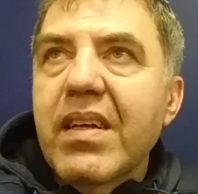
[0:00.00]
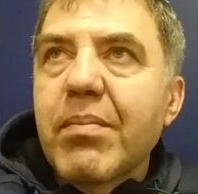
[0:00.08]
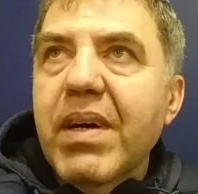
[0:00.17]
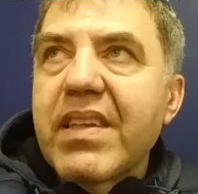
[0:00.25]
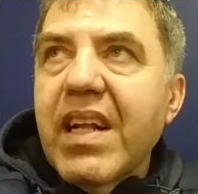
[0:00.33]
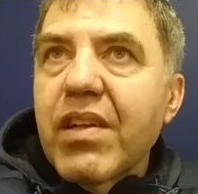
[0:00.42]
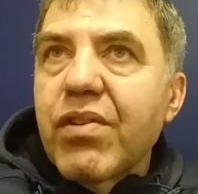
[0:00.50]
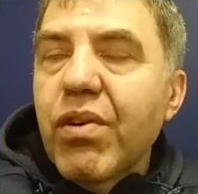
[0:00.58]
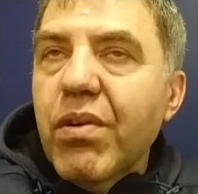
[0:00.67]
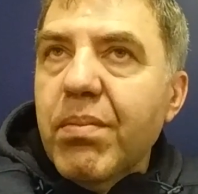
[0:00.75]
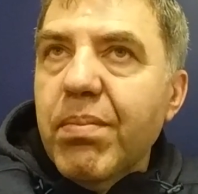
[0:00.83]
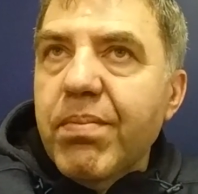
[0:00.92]
But I'll
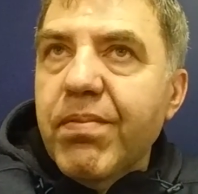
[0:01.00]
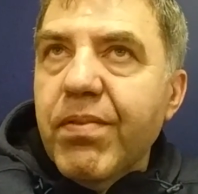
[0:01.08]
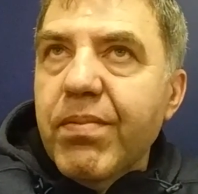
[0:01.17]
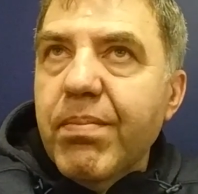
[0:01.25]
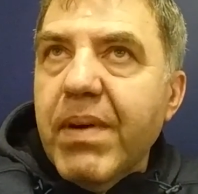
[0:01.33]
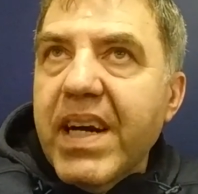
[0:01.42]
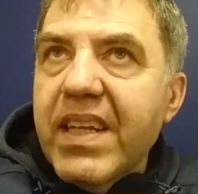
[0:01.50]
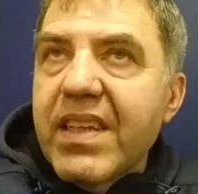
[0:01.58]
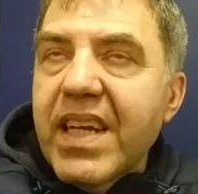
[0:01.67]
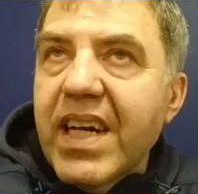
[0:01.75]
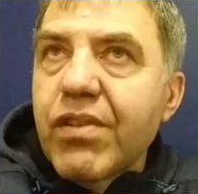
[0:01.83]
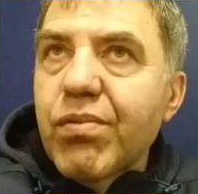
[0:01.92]
go by
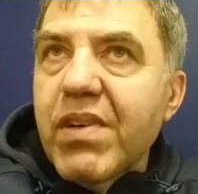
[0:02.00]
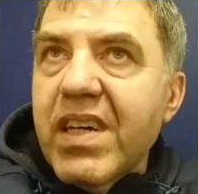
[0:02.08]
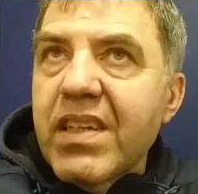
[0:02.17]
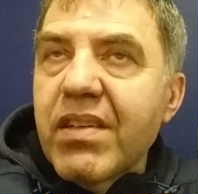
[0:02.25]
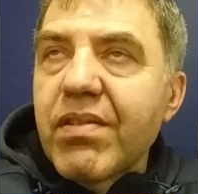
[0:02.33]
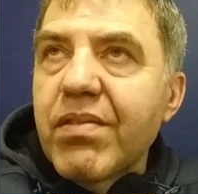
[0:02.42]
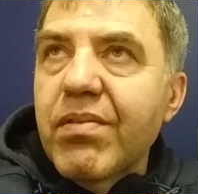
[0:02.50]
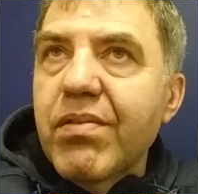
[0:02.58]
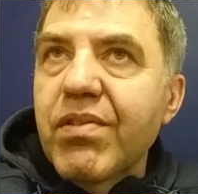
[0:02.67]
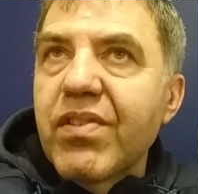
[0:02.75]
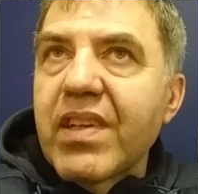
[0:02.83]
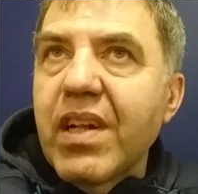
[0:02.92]
that one
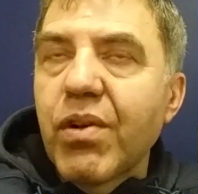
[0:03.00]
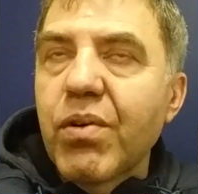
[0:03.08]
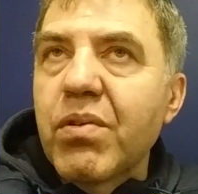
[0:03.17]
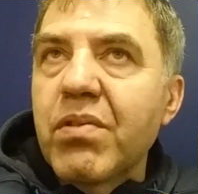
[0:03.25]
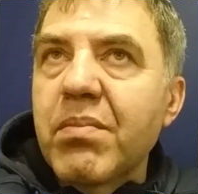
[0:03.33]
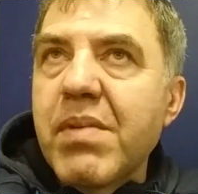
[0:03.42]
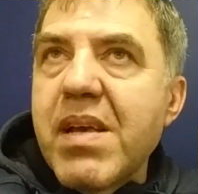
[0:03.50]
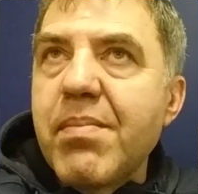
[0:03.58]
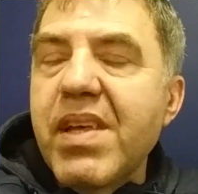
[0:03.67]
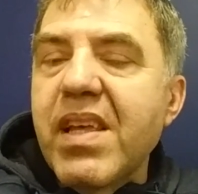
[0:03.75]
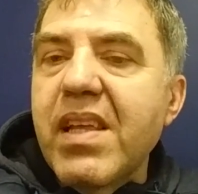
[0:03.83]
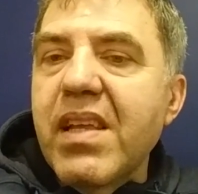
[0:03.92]
who's alone.
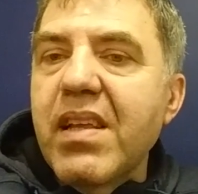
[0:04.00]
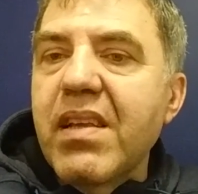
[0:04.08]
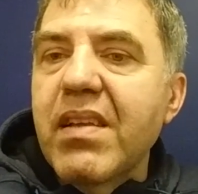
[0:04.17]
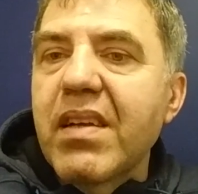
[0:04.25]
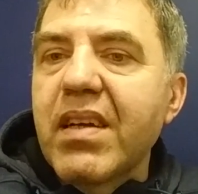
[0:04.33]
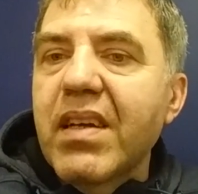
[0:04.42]
Maybe